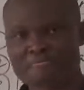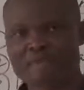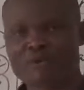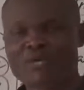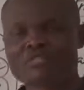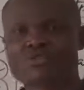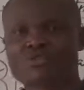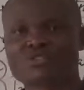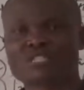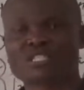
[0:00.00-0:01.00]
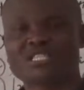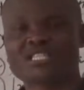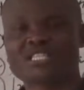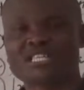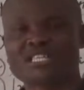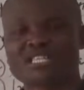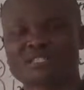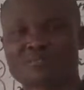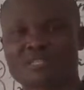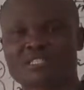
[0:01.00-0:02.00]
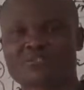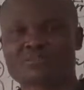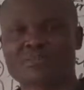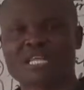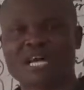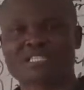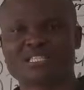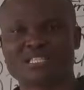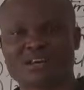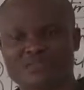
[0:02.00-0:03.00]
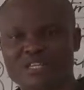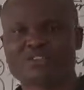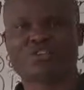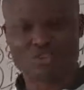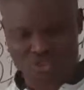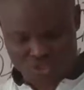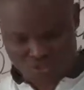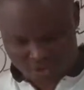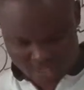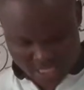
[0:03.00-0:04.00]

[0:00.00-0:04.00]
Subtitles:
what was initially expected to be done in a very cordial